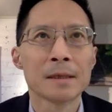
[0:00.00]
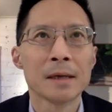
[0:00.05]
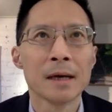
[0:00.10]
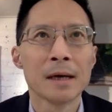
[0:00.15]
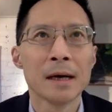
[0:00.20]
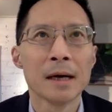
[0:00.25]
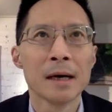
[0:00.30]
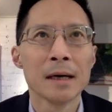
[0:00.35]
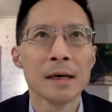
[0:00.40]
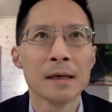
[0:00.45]

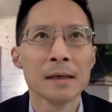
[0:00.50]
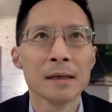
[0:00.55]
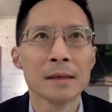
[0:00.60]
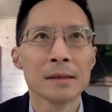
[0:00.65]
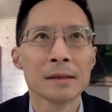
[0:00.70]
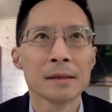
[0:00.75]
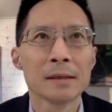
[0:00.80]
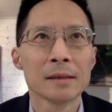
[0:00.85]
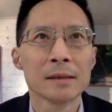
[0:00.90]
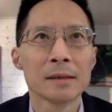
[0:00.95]
uh,
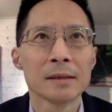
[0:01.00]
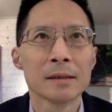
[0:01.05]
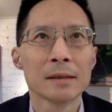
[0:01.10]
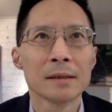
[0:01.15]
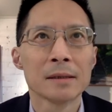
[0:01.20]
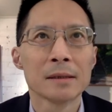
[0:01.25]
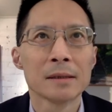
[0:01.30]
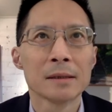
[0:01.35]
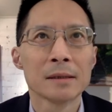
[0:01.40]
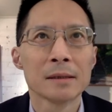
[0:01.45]

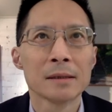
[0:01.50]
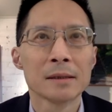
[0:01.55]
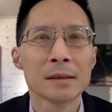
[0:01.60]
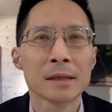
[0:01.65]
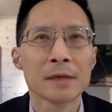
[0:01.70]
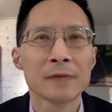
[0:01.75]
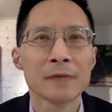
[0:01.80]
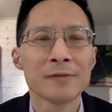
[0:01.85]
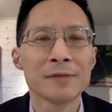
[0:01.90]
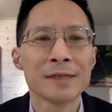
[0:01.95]

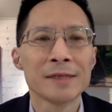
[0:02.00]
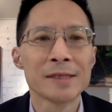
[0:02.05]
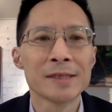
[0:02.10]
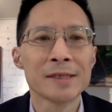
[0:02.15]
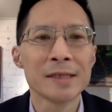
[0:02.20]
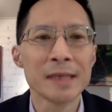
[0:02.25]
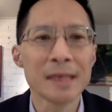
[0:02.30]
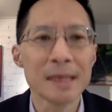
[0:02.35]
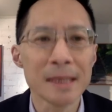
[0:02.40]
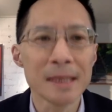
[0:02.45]
kind of
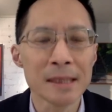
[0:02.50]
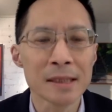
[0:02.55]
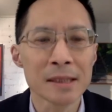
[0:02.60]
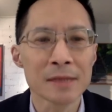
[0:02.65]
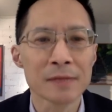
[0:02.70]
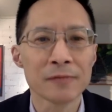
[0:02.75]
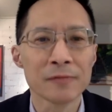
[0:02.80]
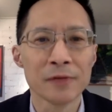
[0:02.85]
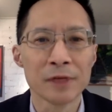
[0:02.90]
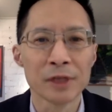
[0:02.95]

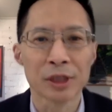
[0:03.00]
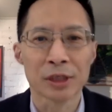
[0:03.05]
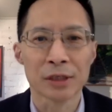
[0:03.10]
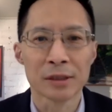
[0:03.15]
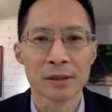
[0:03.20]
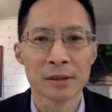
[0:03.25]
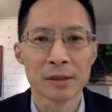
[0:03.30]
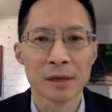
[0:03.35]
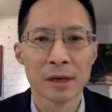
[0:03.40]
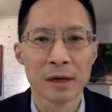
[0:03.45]
diseased vision
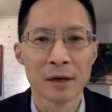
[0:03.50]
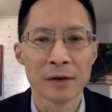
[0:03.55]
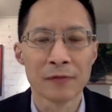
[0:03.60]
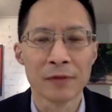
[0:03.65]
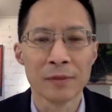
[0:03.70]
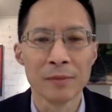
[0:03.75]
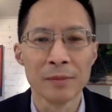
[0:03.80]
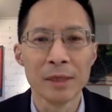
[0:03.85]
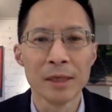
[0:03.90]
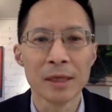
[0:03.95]
of
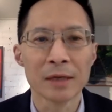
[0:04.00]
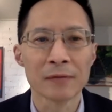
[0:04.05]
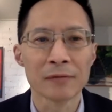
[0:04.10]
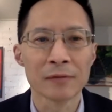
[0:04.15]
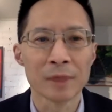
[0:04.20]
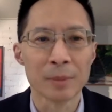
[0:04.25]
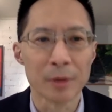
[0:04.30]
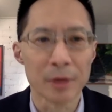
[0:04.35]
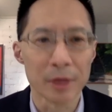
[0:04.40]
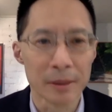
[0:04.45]
the meaning of
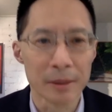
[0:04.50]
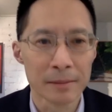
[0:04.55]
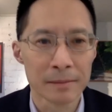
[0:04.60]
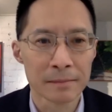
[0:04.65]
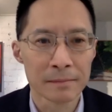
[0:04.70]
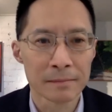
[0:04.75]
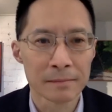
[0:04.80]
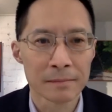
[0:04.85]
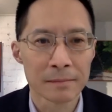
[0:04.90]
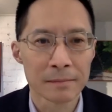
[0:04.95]
liberty.
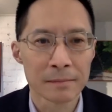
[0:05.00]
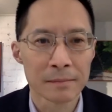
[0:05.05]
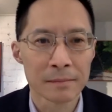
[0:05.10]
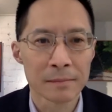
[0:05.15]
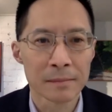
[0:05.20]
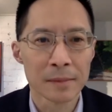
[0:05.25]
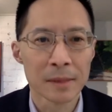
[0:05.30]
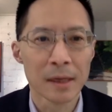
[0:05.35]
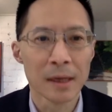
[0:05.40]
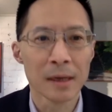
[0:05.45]

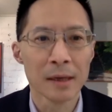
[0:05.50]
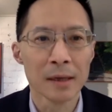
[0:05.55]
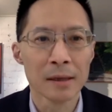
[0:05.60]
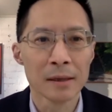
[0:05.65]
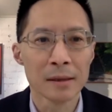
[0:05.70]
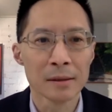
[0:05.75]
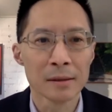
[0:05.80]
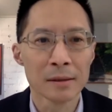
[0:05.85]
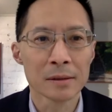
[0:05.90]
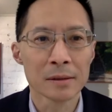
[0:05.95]

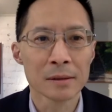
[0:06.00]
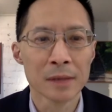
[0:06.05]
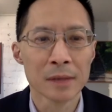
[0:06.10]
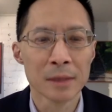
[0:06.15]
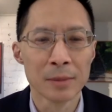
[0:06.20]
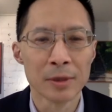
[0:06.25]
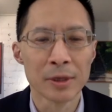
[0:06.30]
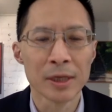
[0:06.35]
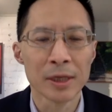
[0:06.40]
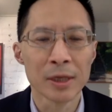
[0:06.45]
Uh,
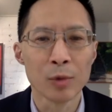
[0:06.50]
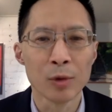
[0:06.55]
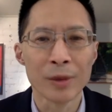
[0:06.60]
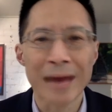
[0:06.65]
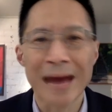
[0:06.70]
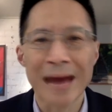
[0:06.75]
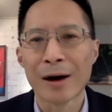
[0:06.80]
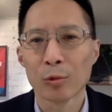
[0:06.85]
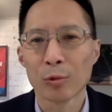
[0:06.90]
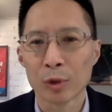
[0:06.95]
liberty
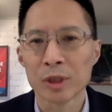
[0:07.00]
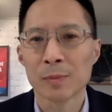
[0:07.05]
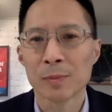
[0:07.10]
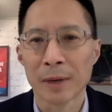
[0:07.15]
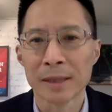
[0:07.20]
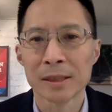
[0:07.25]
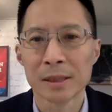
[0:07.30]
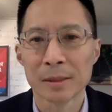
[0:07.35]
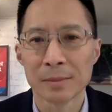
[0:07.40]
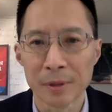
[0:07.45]
without
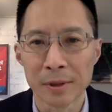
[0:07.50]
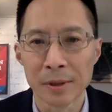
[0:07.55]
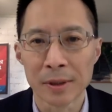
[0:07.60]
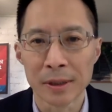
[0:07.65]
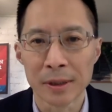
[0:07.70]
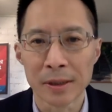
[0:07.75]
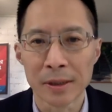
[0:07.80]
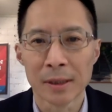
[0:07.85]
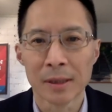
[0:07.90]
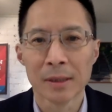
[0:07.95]

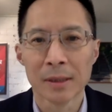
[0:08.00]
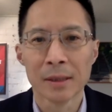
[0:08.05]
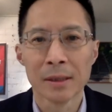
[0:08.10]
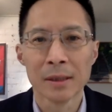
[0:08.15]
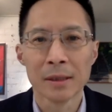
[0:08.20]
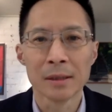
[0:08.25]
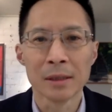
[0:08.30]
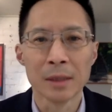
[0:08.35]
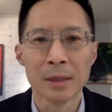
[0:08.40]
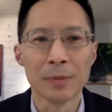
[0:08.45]
responsibility,
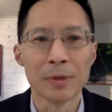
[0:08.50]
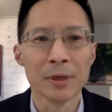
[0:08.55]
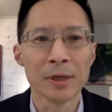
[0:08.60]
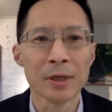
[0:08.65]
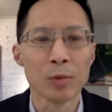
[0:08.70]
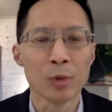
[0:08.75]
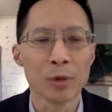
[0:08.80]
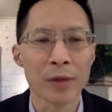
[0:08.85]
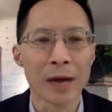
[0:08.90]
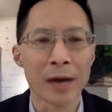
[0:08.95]
liberty
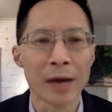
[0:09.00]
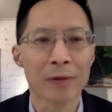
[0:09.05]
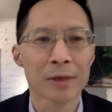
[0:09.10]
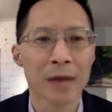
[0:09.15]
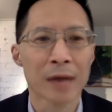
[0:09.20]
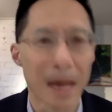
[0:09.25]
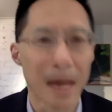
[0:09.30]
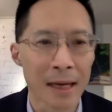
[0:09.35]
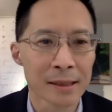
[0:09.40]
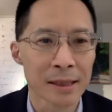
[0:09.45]
without
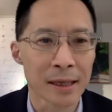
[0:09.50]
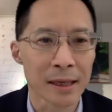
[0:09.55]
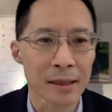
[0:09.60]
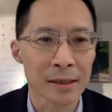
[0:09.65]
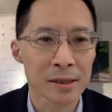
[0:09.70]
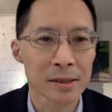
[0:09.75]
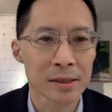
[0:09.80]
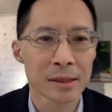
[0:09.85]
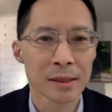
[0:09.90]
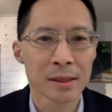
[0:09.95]

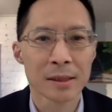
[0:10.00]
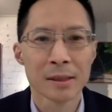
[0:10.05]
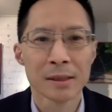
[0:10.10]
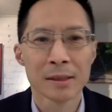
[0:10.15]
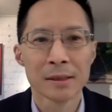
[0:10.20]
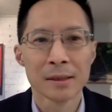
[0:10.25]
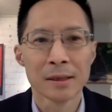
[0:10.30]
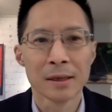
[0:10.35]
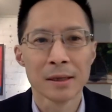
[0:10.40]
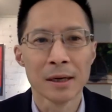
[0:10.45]
context.
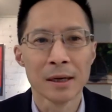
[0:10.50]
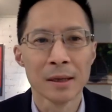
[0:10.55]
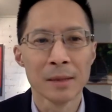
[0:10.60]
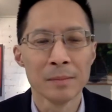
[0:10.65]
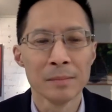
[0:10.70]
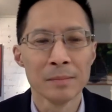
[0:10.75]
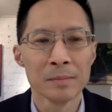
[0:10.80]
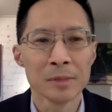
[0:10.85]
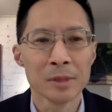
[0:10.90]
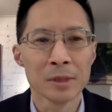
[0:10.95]

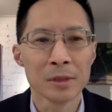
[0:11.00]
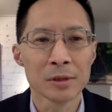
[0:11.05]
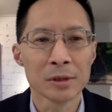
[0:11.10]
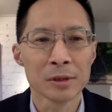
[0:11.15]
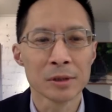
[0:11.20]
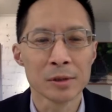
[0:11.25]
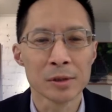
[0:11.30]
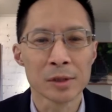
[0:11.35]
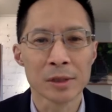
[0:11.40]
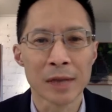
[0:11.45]
Um, you know, to
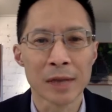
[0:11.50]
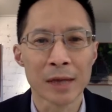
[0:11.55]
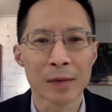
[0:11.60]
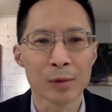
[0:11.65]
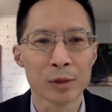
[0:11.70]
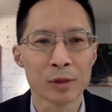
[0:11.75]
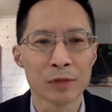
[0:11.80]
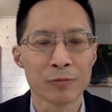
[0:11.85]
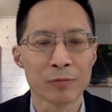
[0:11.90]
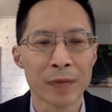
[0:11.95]
use the
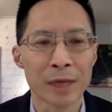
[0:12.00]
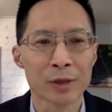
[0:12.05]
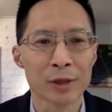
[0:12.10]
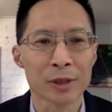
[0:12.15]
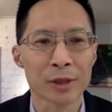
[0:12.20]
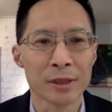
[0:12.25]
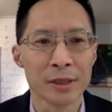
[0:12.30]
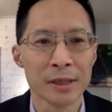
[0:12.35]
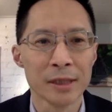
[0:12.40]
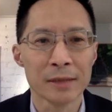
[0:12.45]
language of
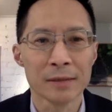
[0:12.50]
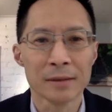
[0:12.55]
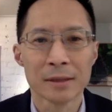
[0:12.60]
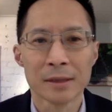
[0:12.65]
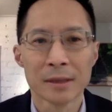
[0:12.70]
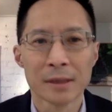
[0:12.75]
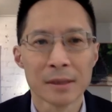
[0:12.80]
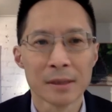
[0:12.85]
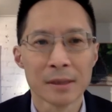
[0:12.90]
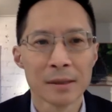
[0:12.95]
Patrick Deneen,
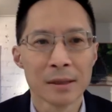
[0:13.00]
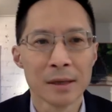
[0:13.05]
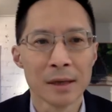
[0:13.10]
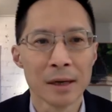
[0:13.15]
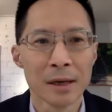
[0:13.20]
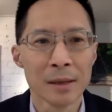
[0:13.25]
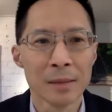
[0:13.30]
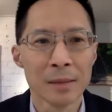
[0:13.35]
um,